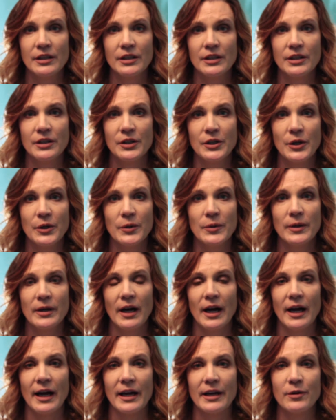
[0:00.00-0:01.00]
you know,
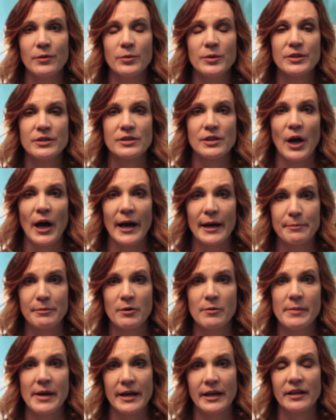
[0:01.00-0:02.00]
I was
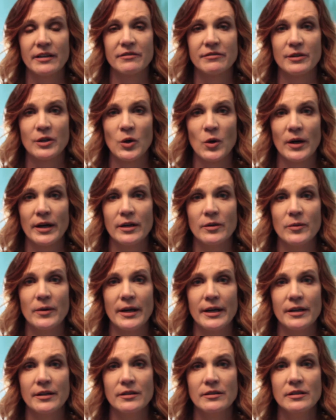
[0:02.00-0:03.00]
hypomanic for quite a
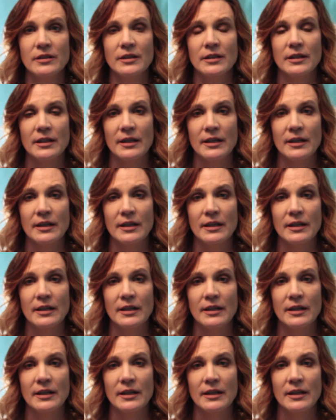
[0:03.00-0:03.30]
while,